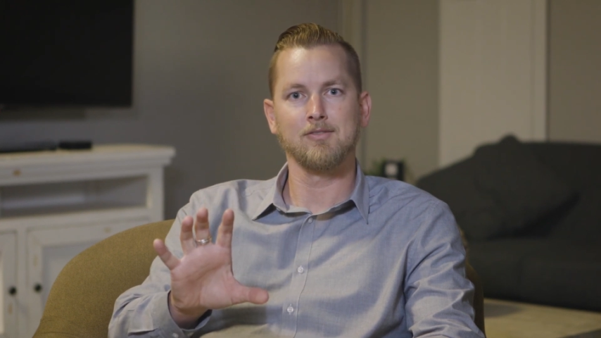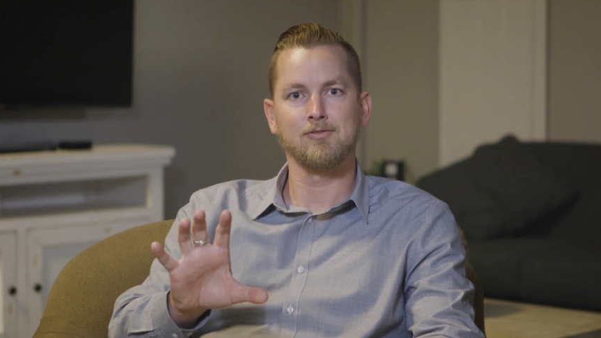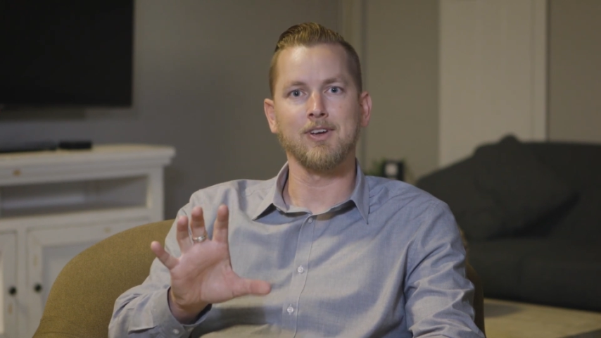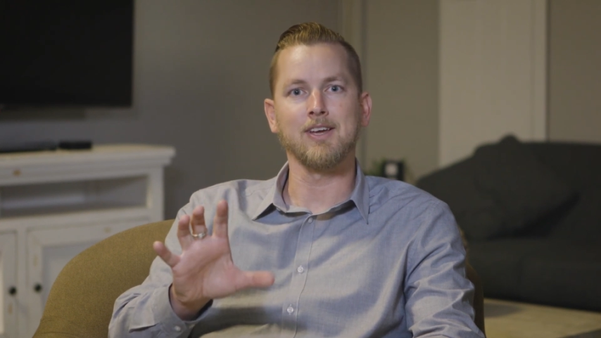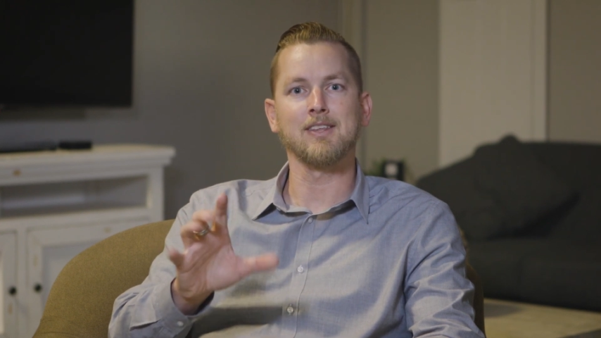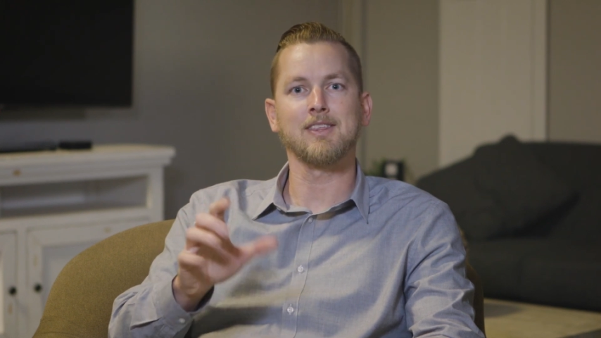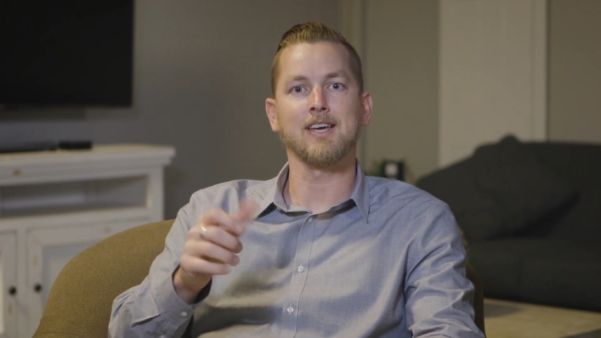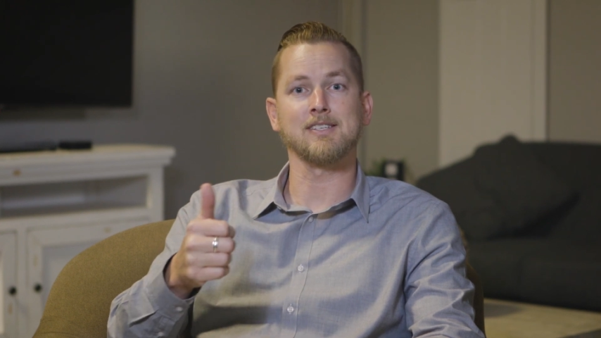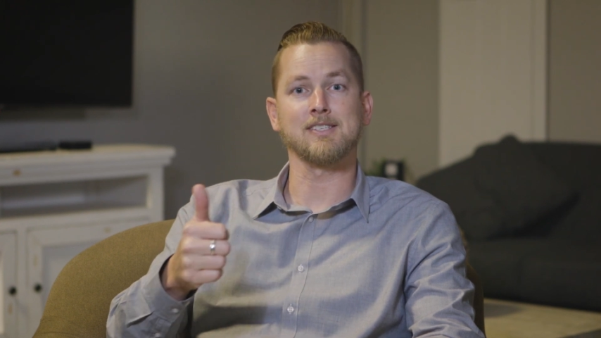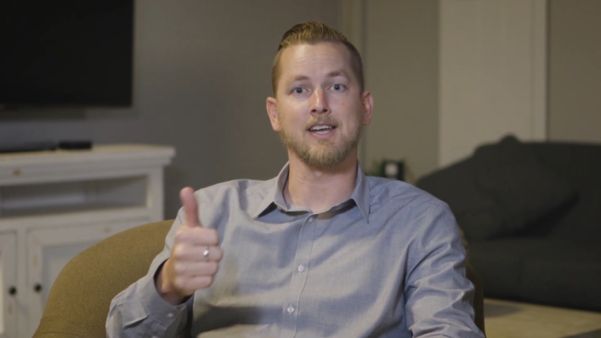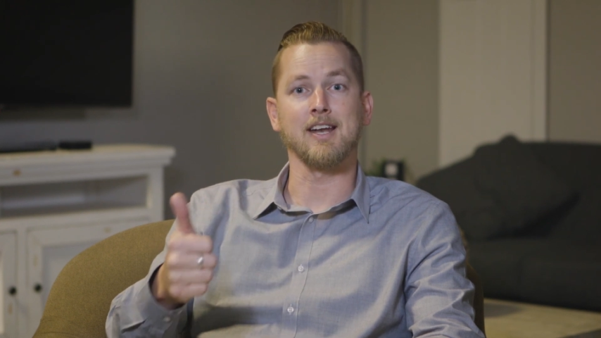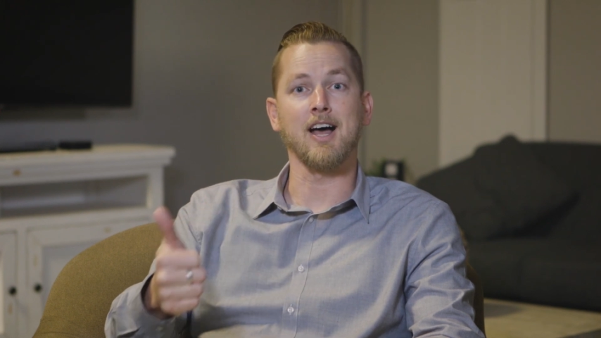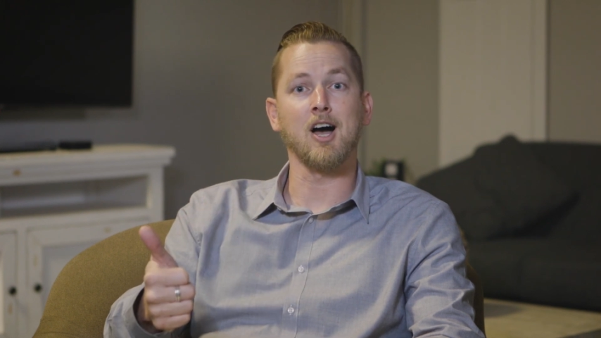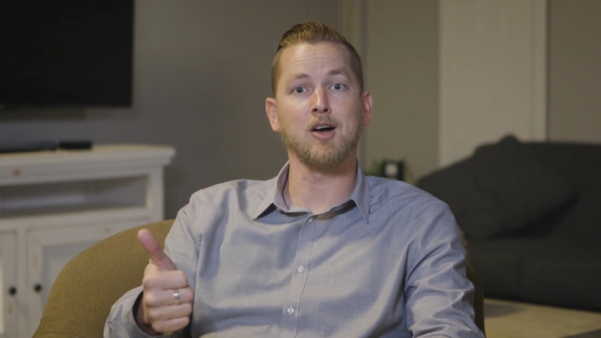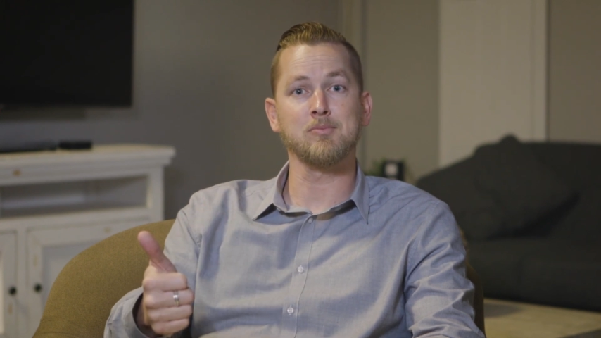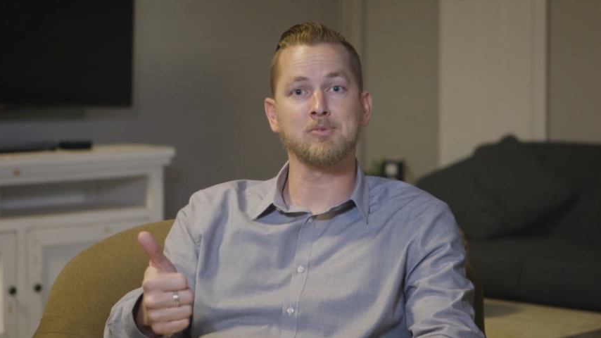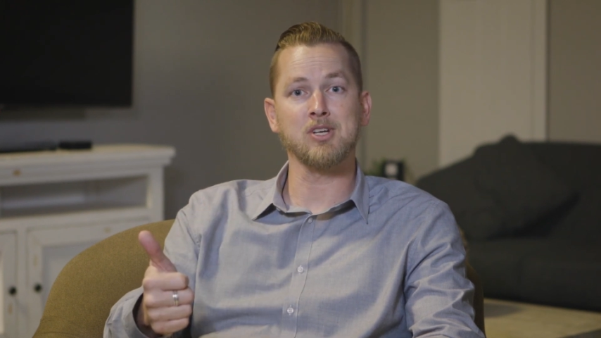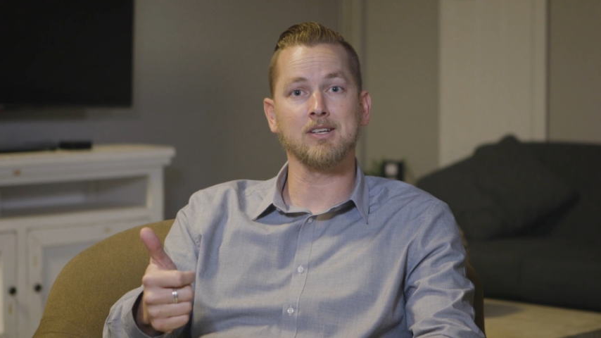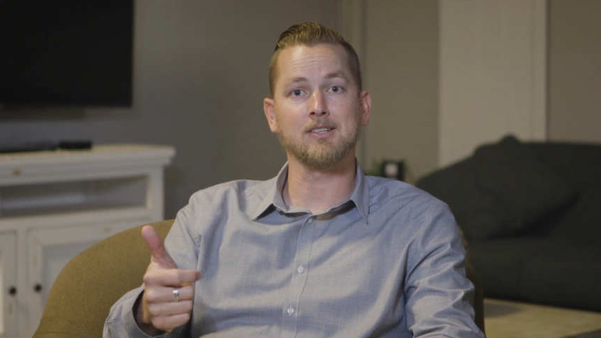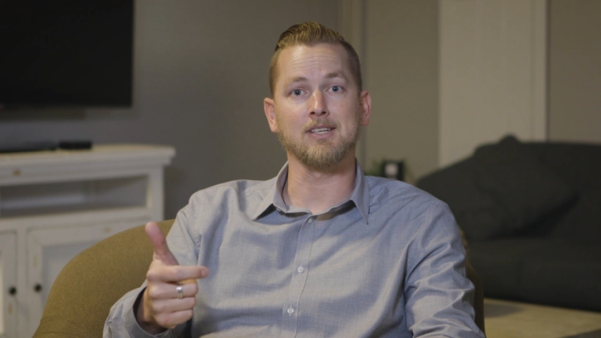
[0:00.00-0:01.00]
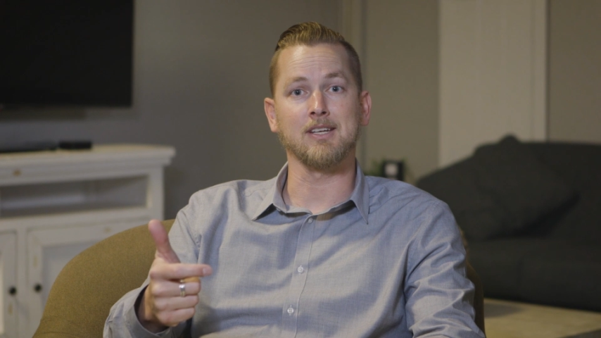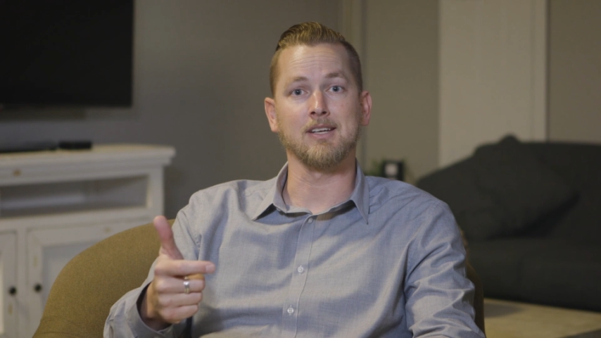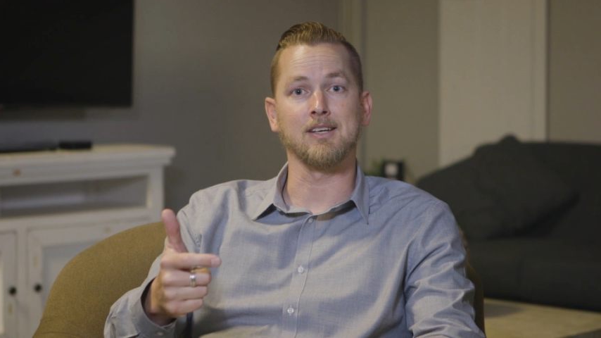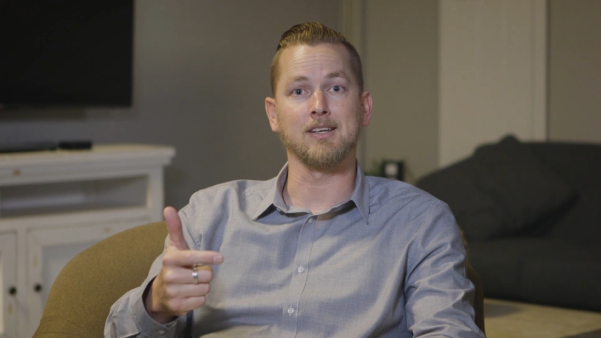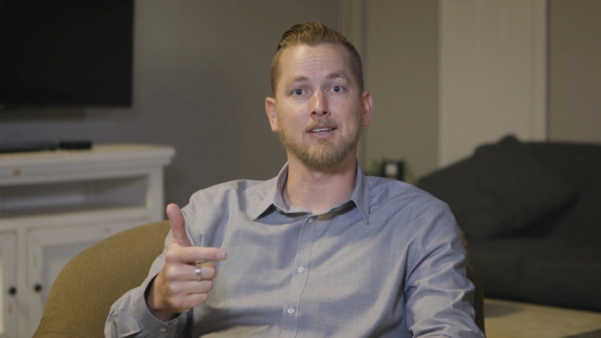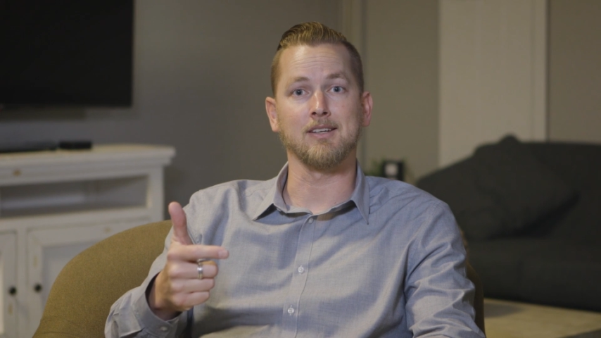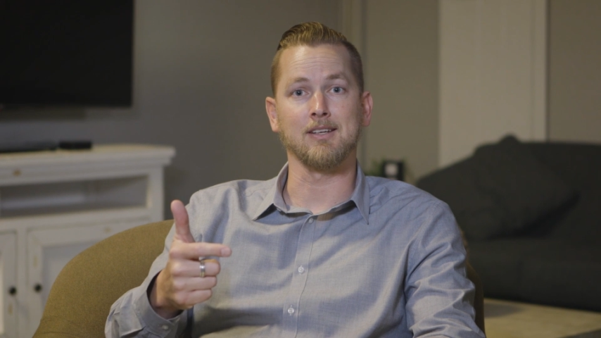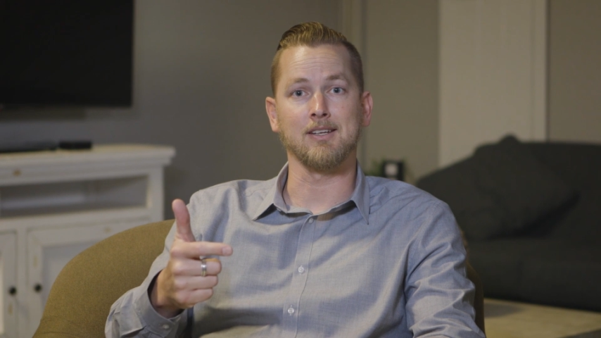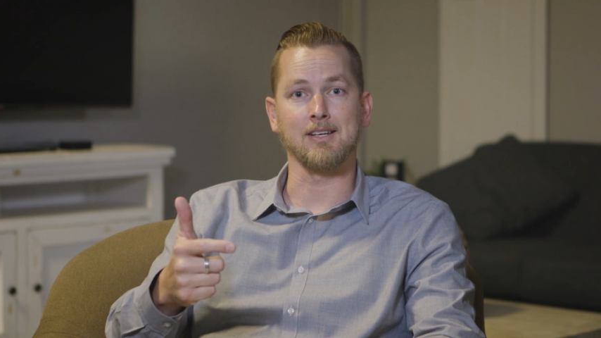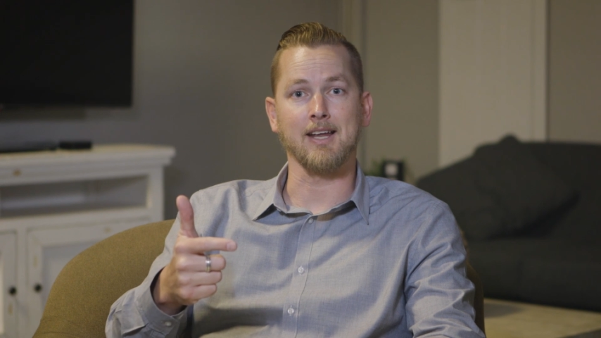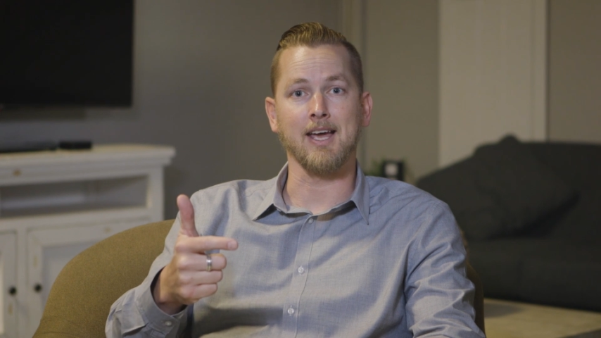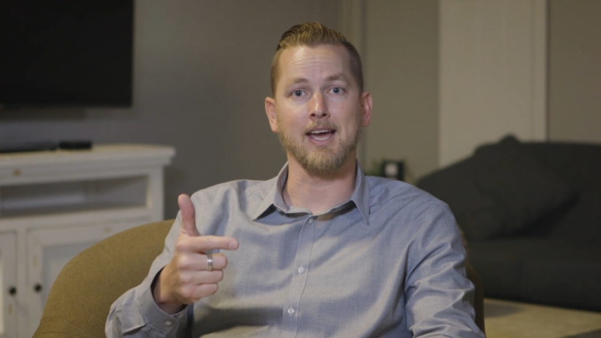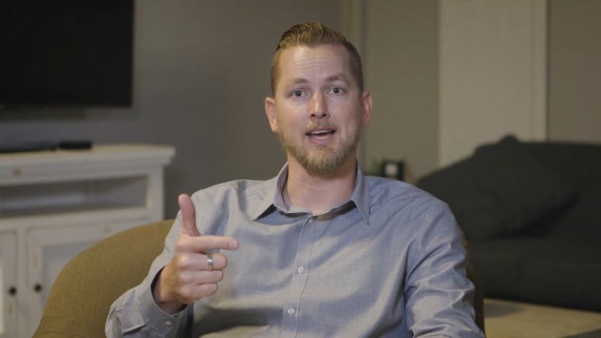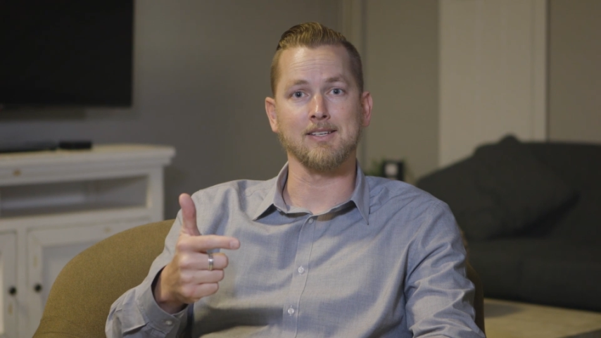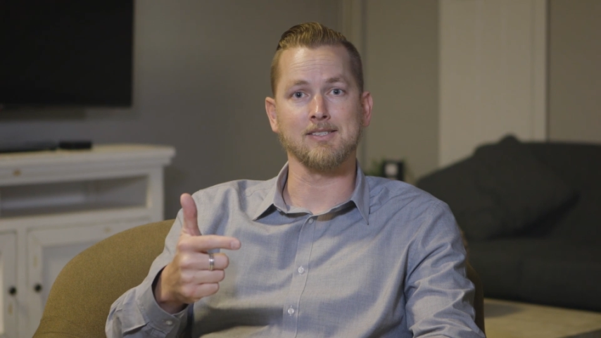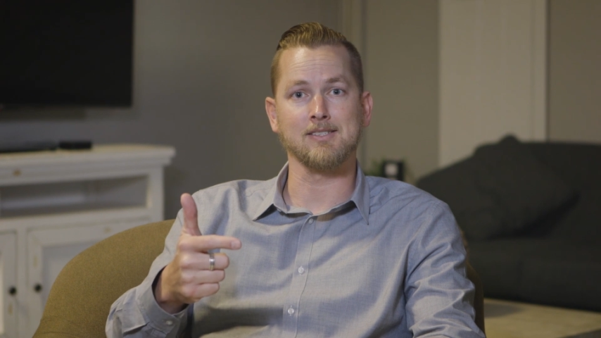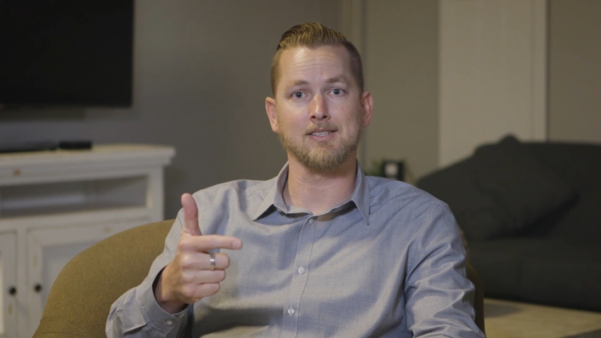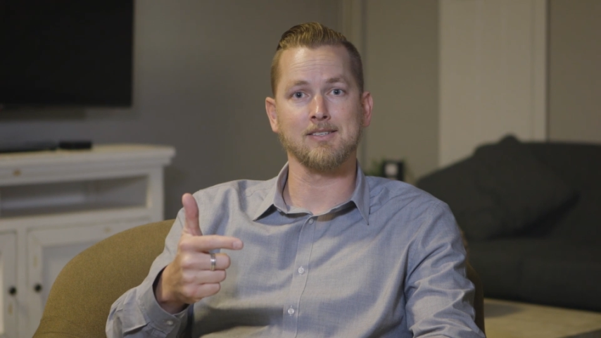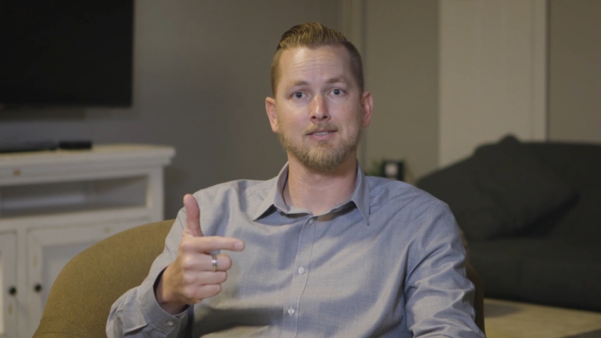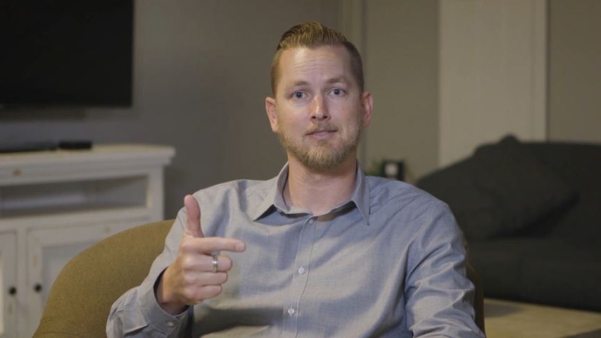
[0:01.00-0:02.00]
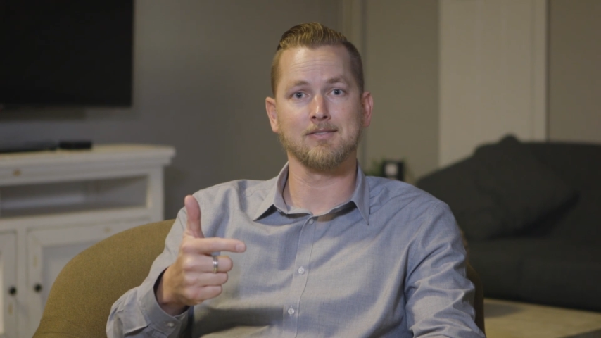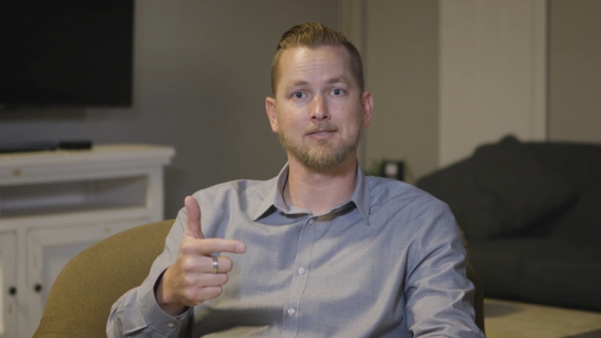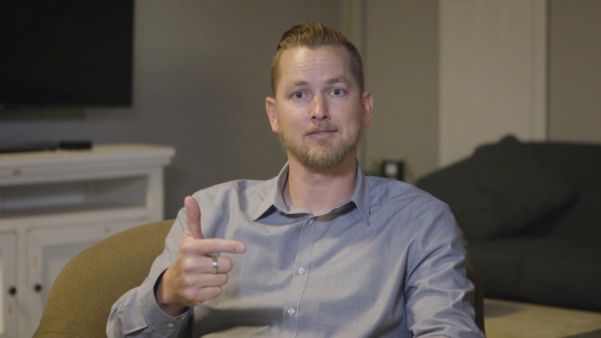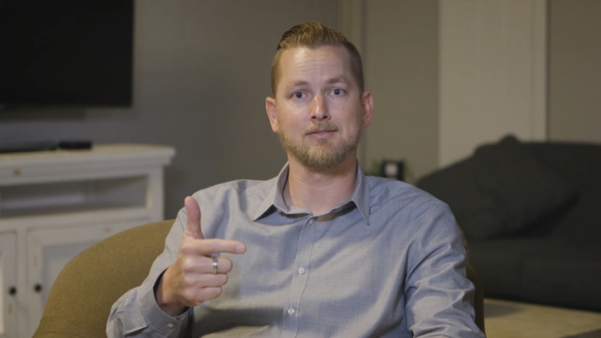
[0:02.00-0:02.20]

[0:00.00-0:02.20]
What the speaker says: Faith has an object and it has